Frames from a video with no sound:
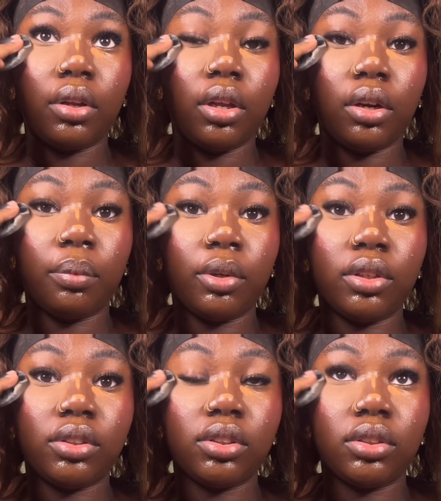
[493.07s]

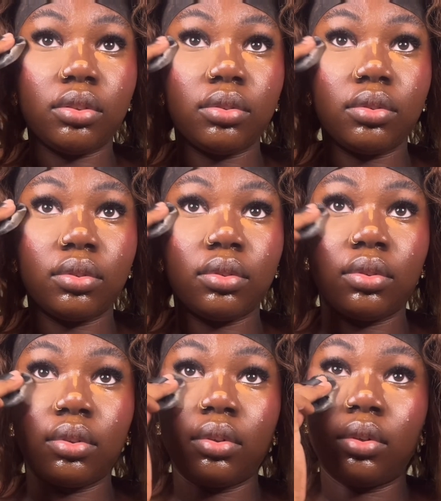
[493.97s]
Airbrushed.
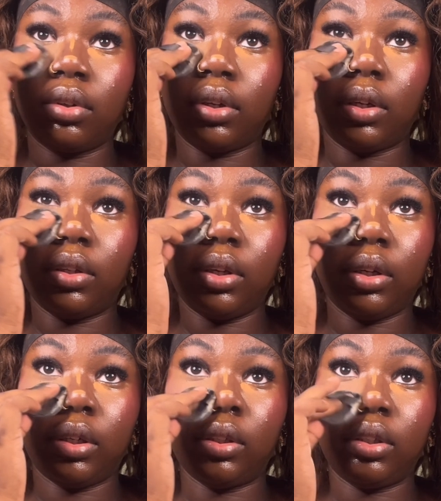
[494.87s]
Isn't that
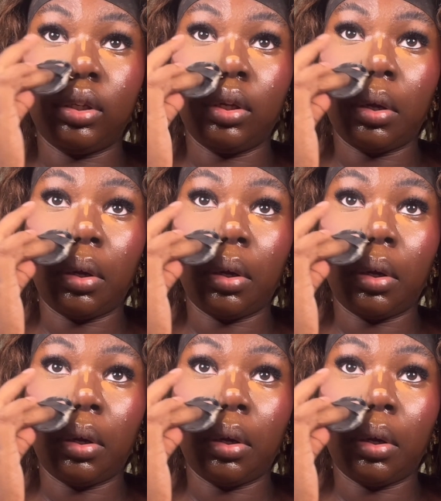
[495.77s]
crazy?